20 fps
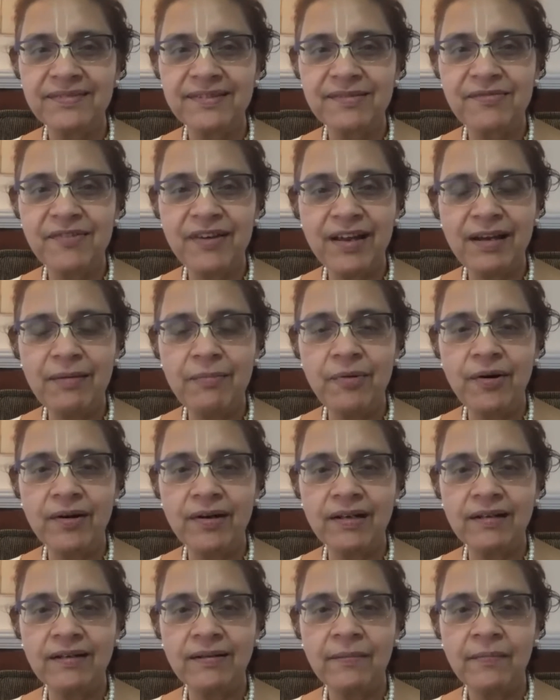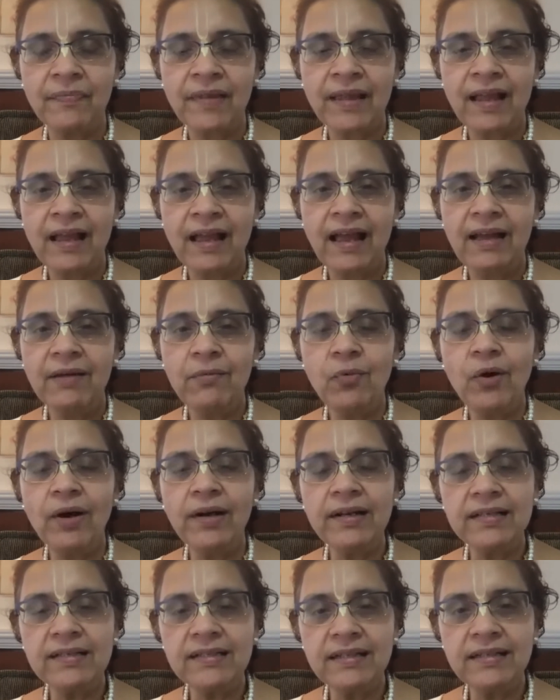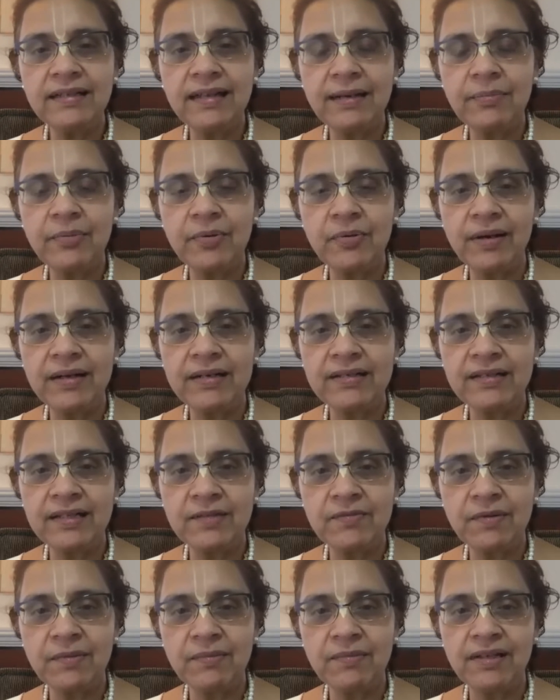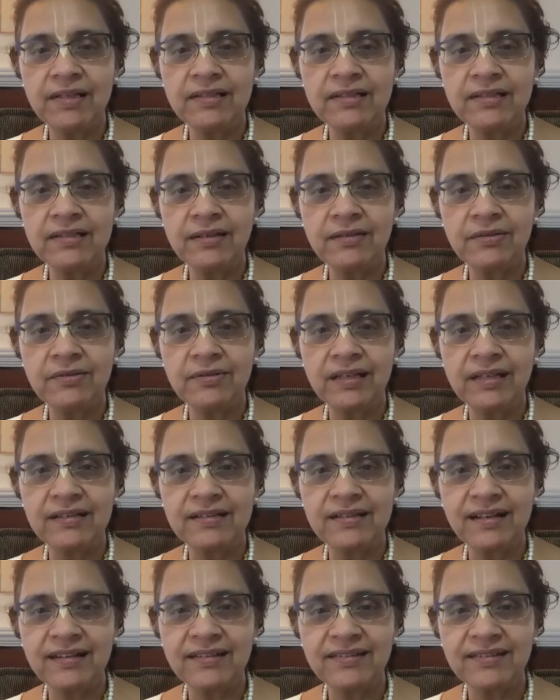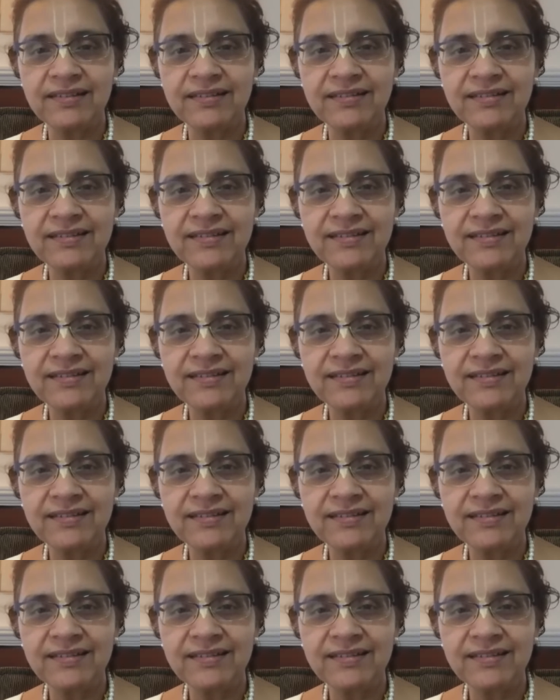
Very important. And what is it that prevents us from listening to the instructions?